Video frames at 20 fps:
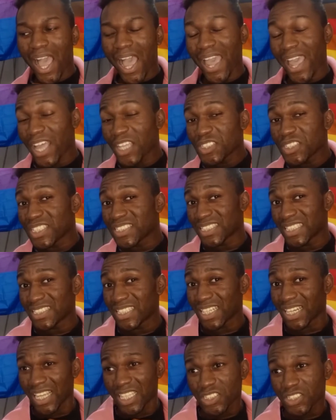I actually
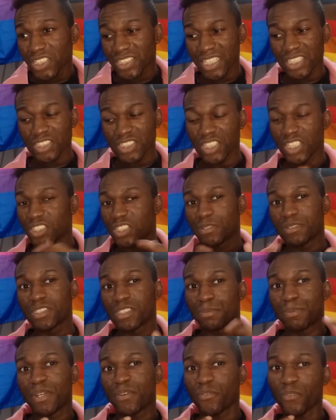attended lectures, actually attempted
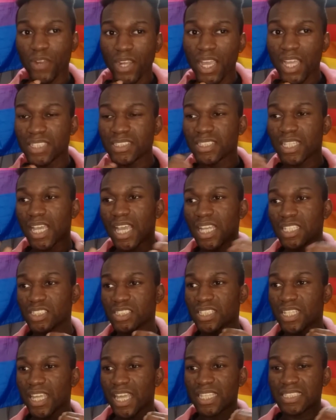to meet friends,
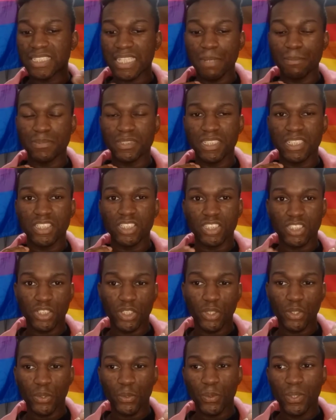actually attempted
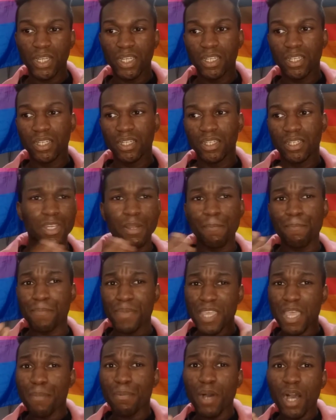to
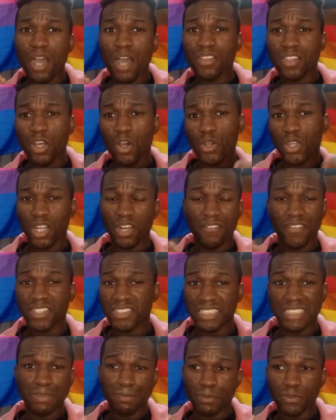be a part of the whole
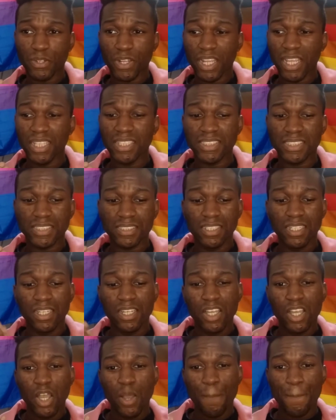university experience.
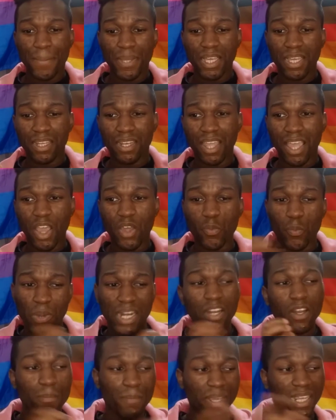But when
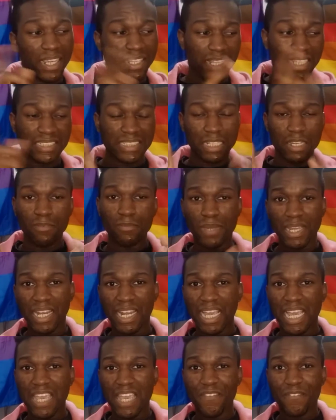I look back at that time in my
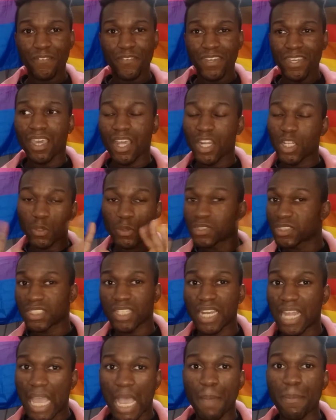life, it just wasn't
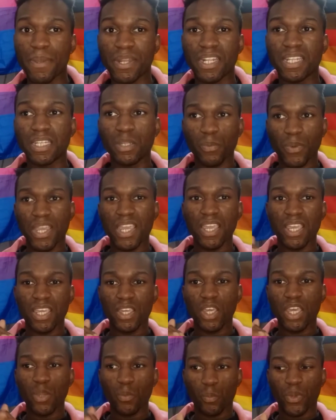going to happen in the
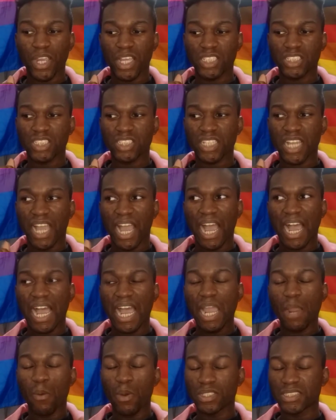way in which
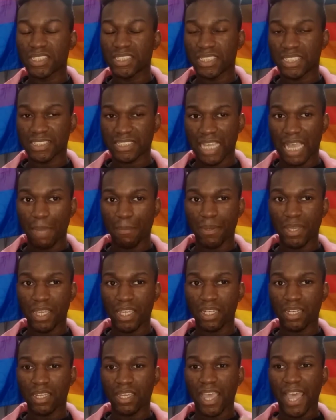I wanted it to
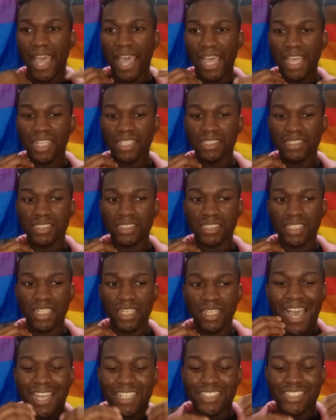happen. And
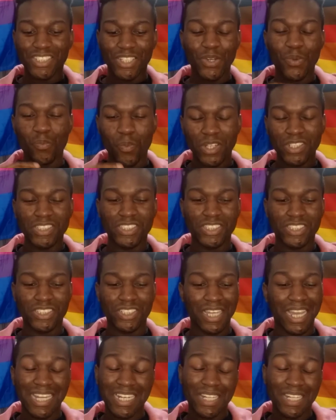I didn't want